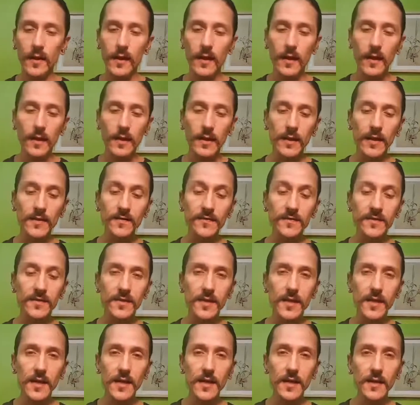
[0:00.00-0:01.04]
lifts
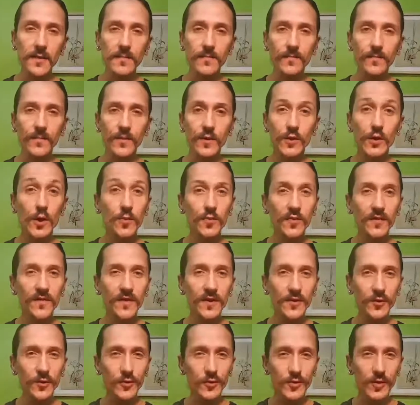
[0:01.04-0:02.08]
the superficial
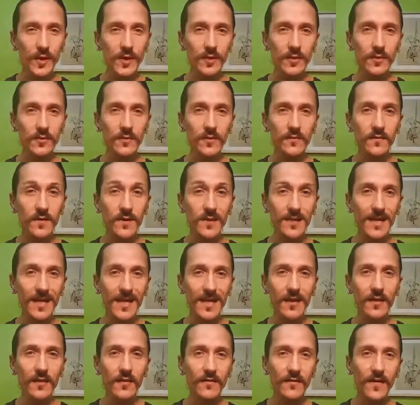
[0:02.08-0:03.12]
structures of the skin and
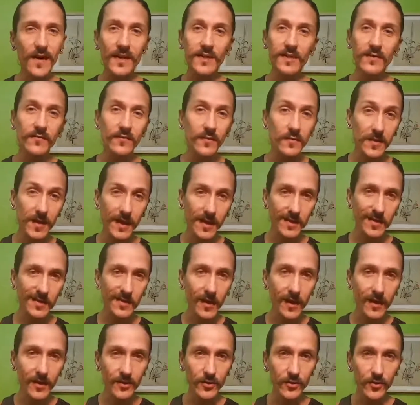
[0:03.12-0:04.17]
the fascia from the underlying
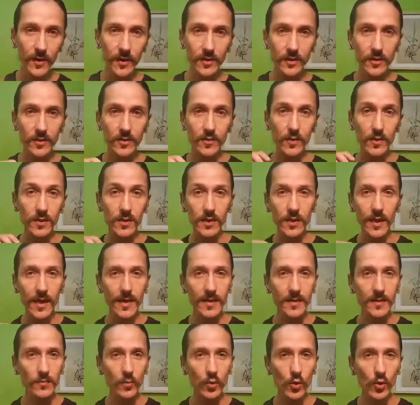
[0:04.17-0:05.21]
structures, which allows
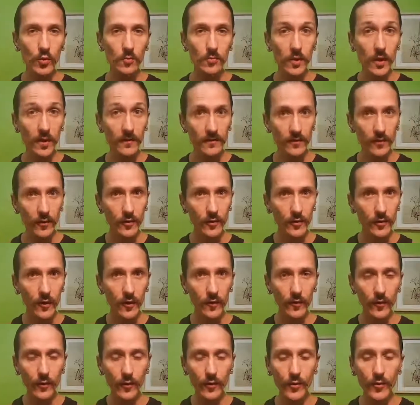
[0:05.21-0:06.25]
more blood flow to go
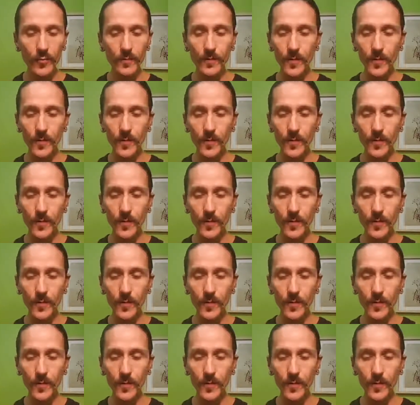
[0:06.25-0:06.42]
through,